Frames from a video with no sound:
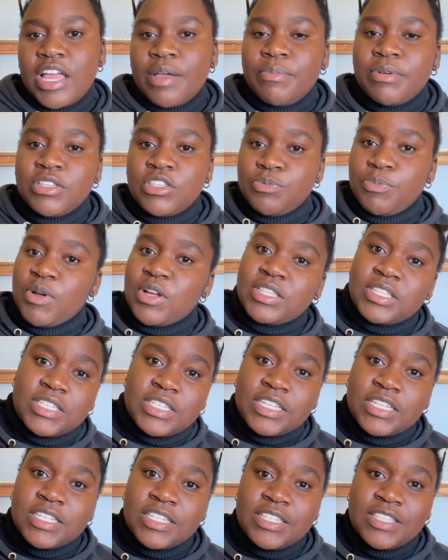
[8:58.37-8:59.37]
about
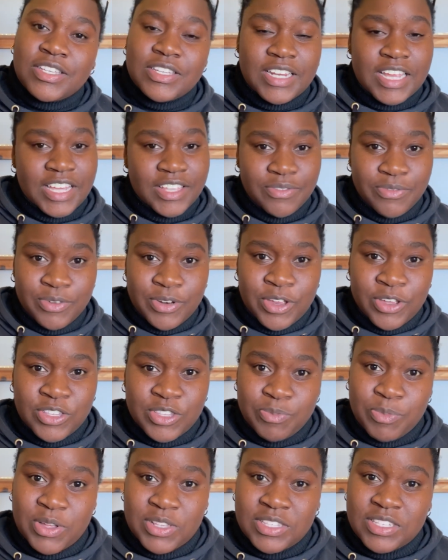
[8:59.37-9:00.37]
sponsors, today's video is
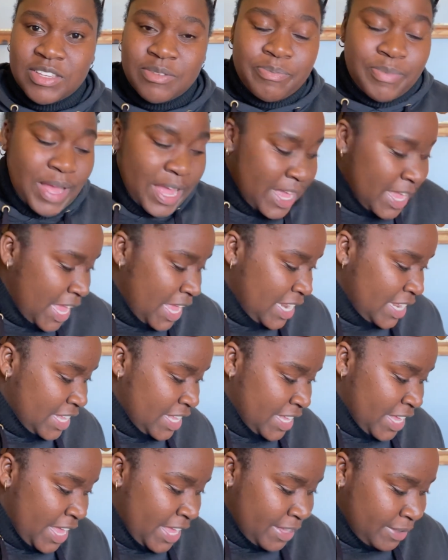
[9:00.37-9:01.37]
sponsored by
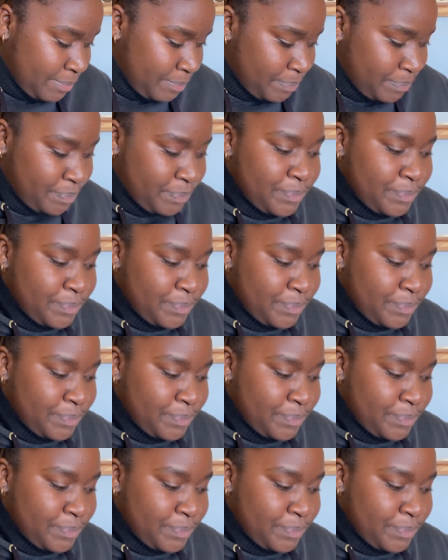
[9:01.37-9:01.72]
Halleluiah.